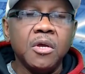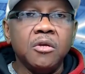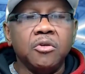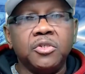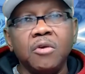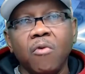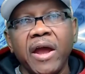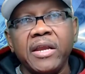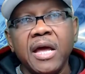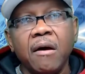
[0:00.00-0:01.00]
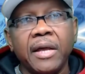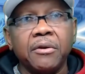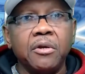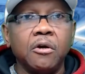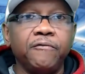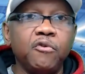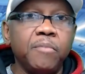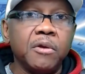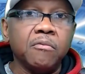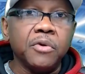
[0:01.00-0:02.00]
You see, right now, I don't know if you've
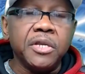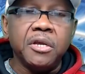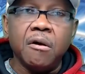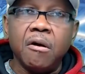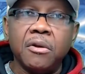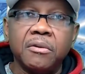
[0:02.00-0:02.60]
been reading all